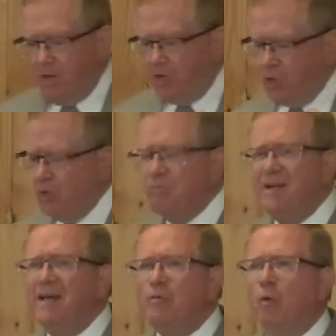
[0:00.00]
who
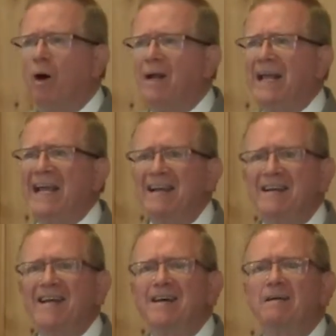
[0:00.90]
did what he
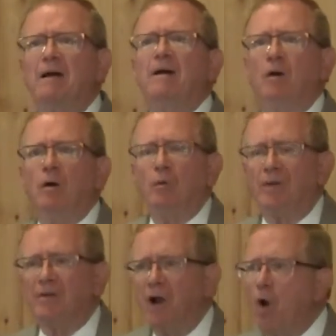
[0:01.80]
did
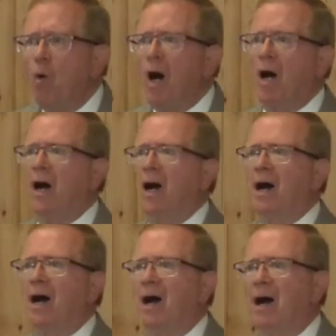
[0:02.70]
with Noah
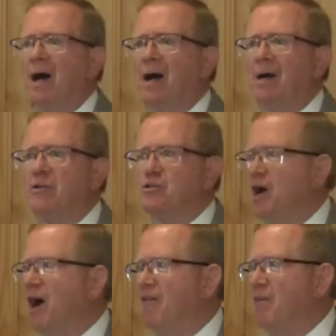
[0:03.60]
to
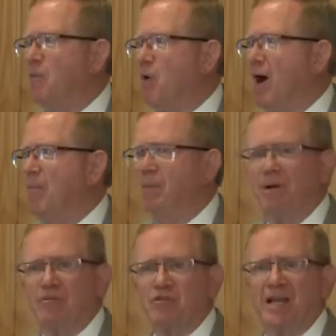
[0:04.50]
solve the problem
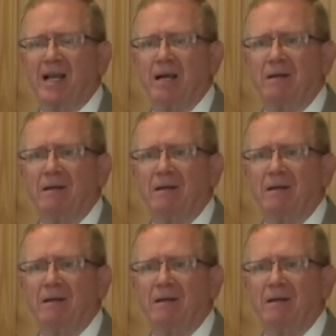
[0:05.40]
of sin,